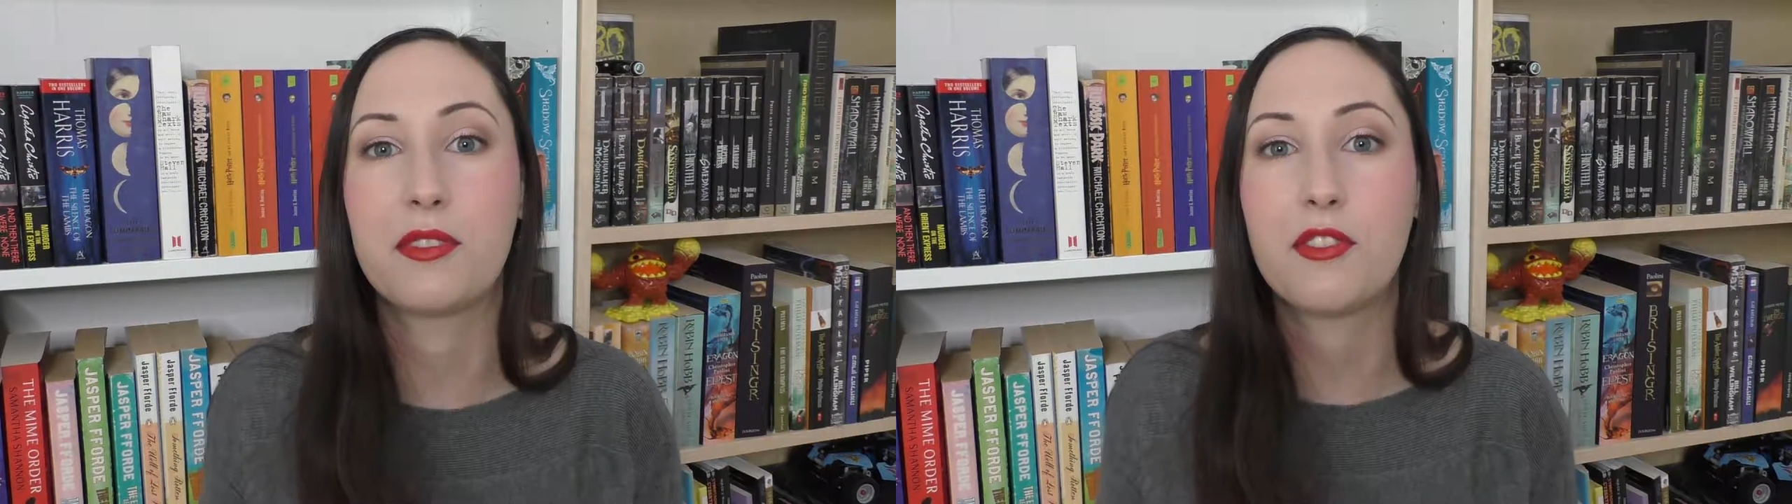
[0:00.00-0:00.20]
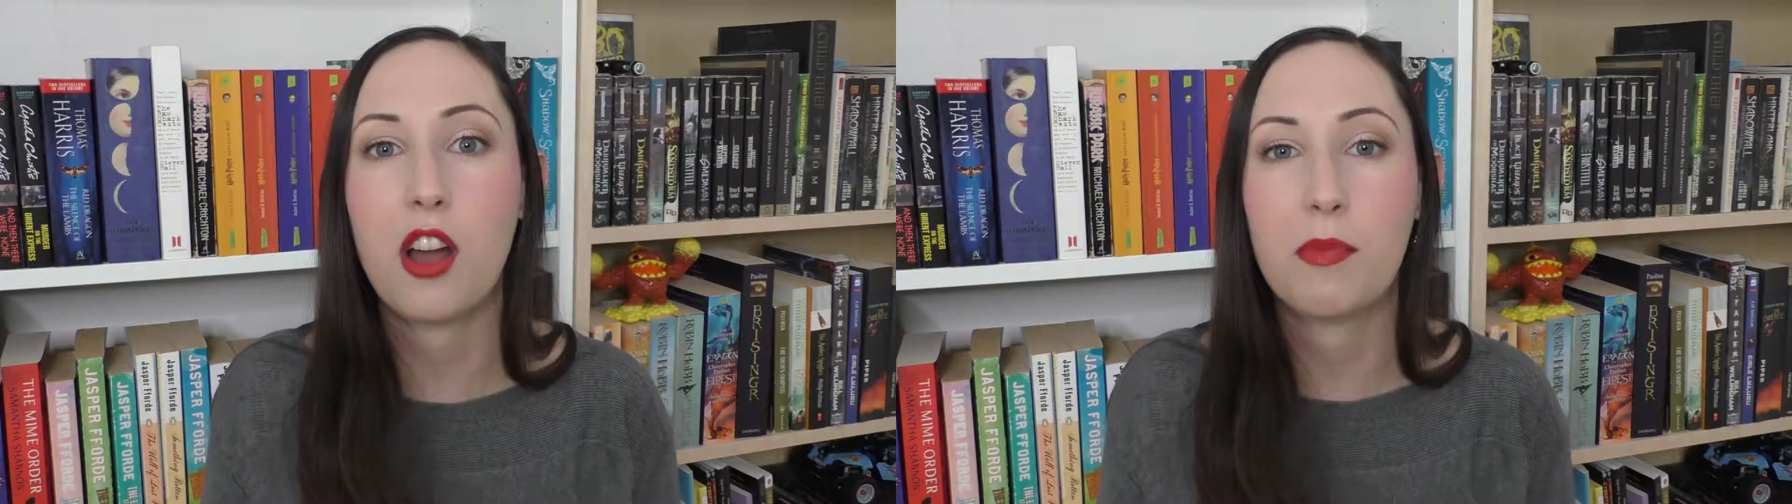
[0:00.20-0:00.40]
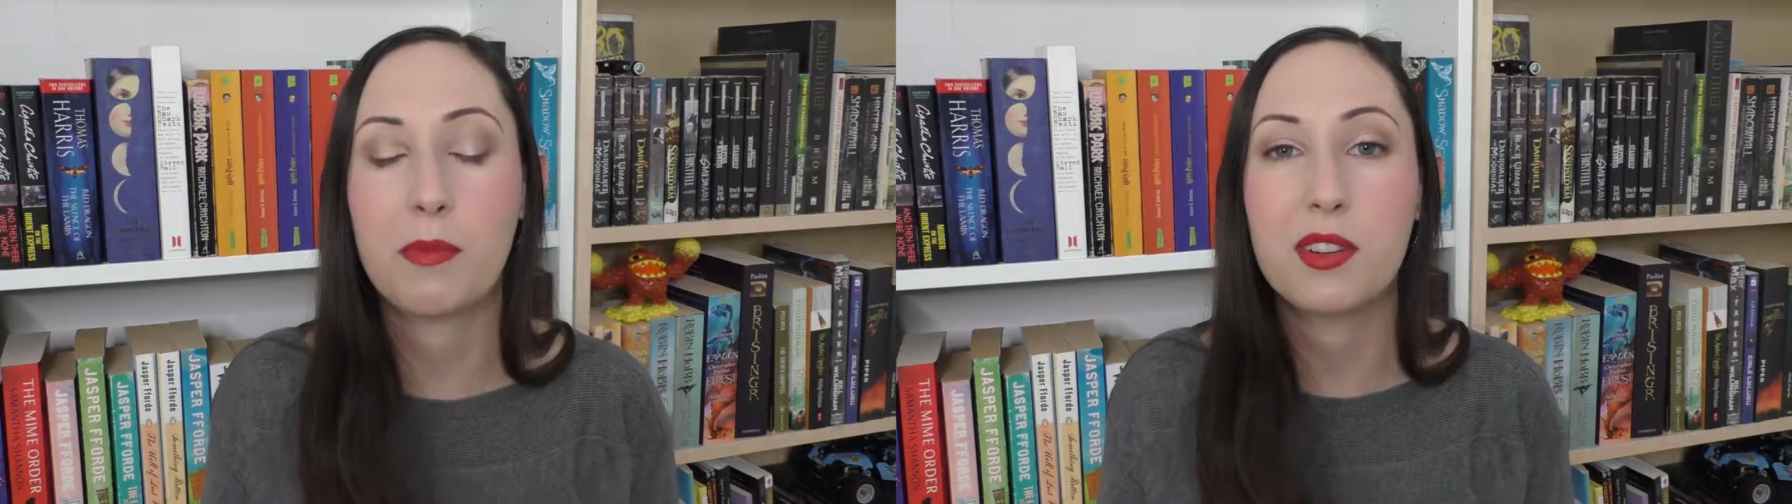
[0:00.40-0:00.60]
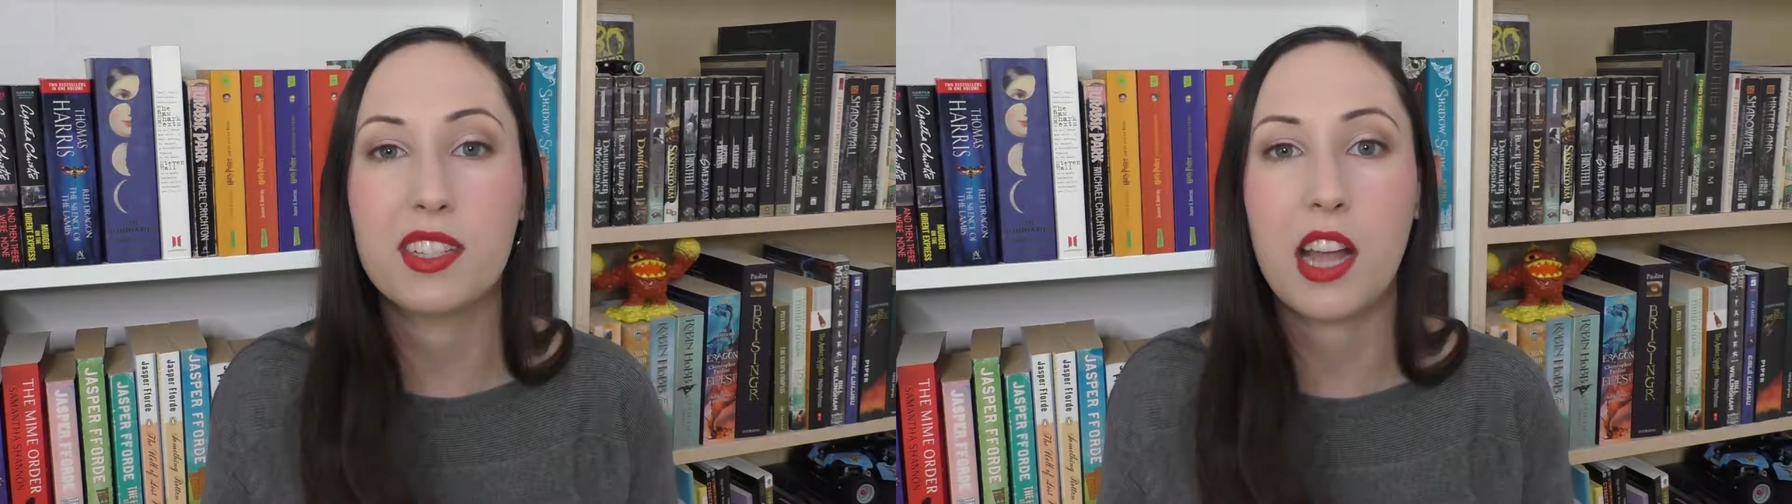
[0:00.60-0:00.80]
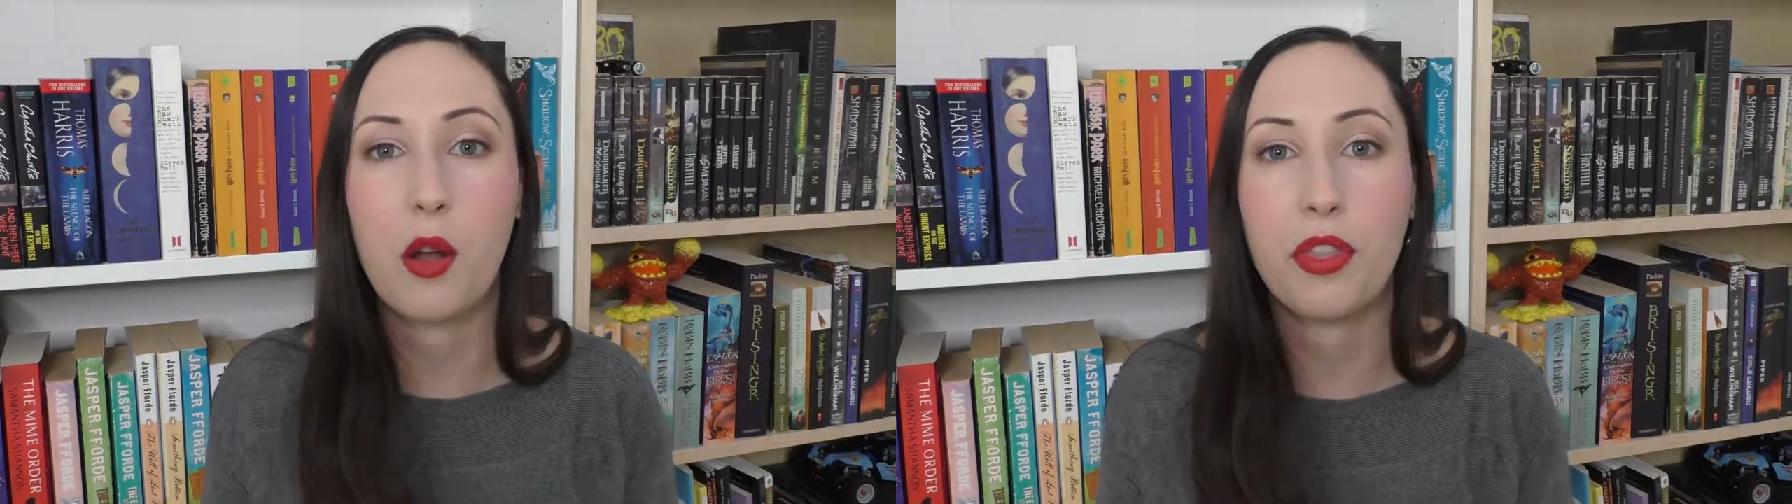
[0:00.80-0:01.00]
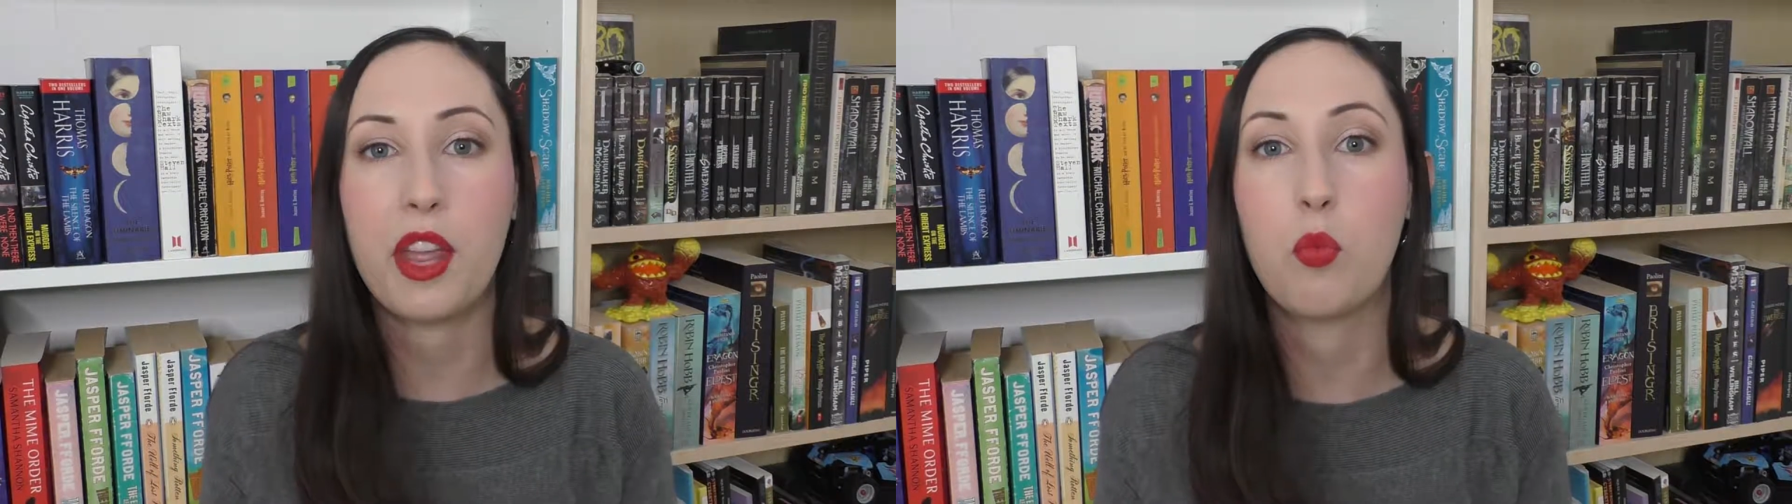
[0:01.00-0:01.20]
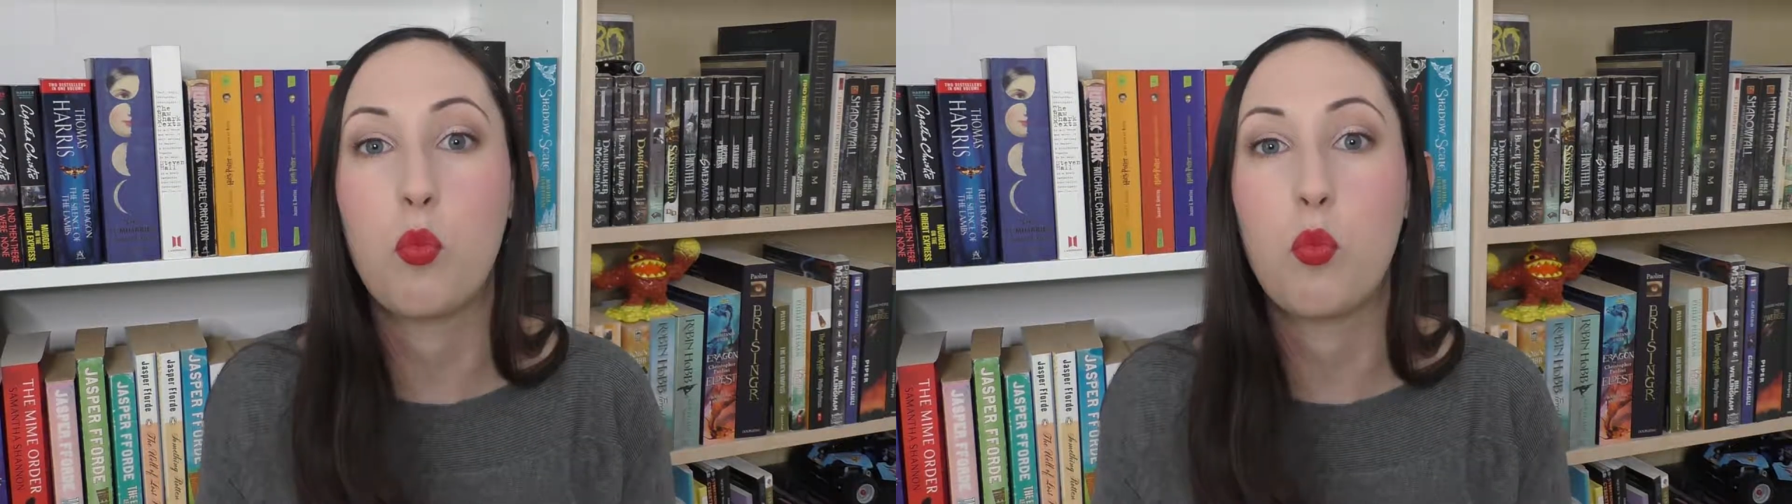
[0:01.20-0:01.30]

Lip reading: of comic books out there,